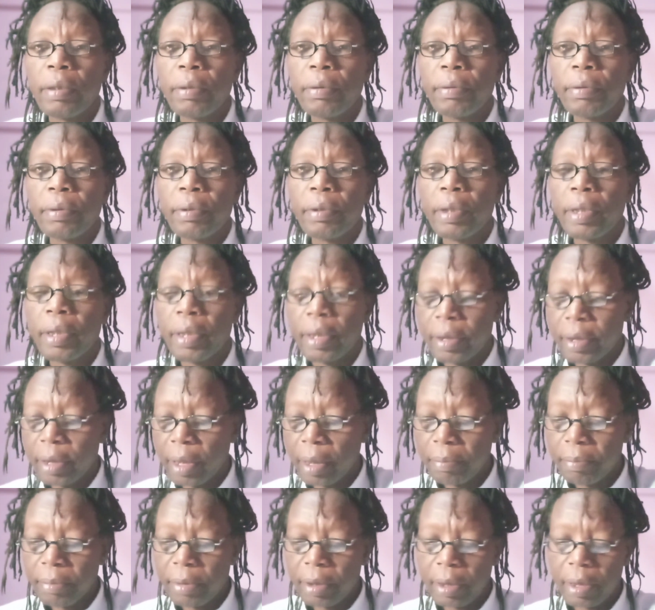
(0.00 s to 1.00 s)
we're going to
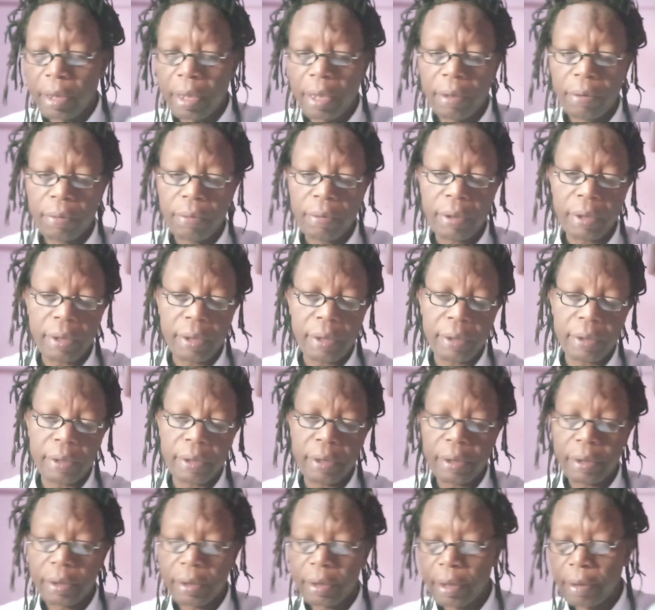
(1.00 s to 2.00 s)
examine now what is
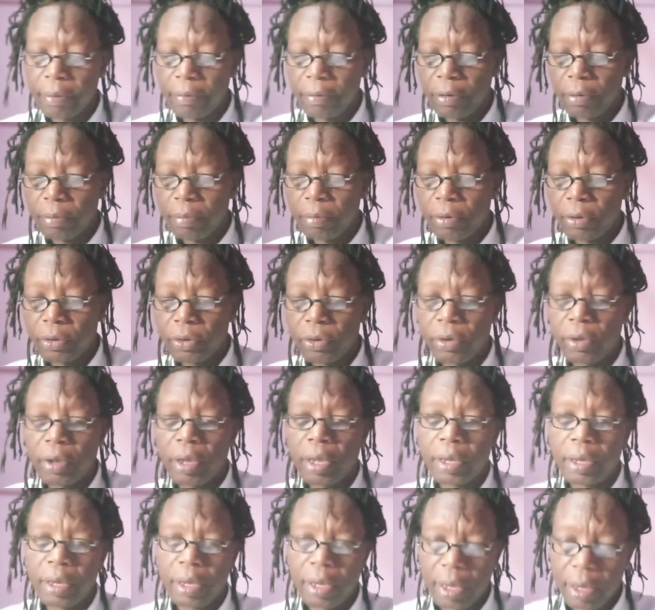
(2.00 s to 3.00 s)
this W boson
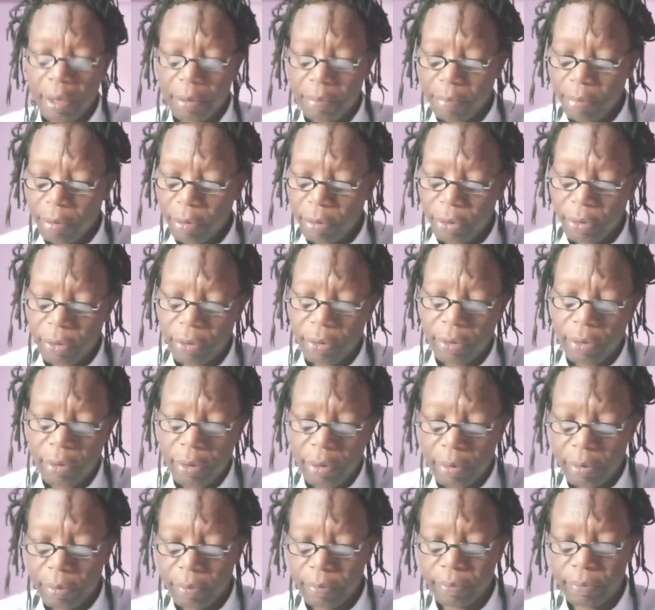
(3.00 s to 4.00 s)
and Z boson.
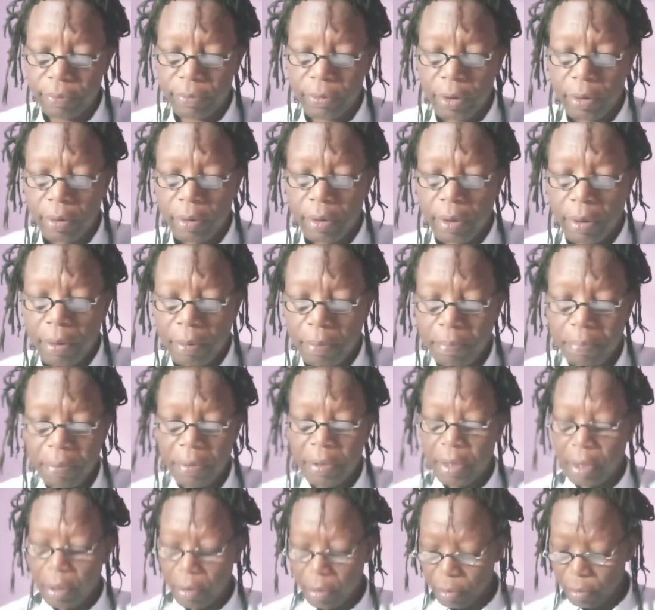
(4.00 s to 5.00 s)

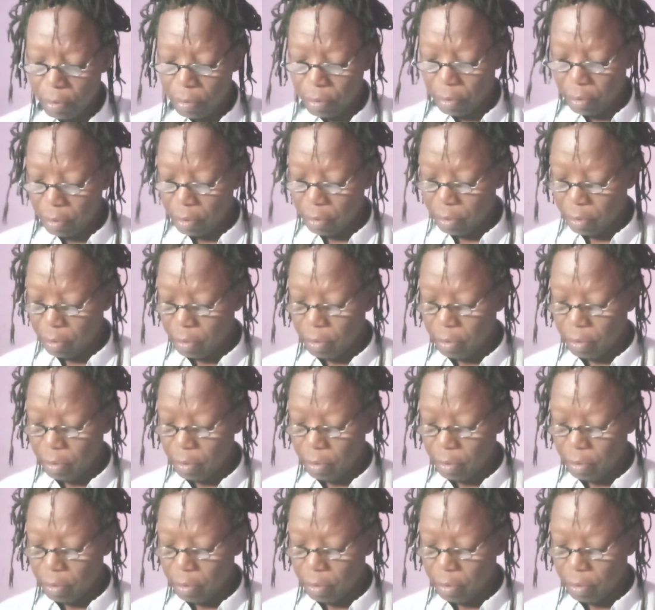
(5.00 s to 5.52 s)
B-O-S-O-N,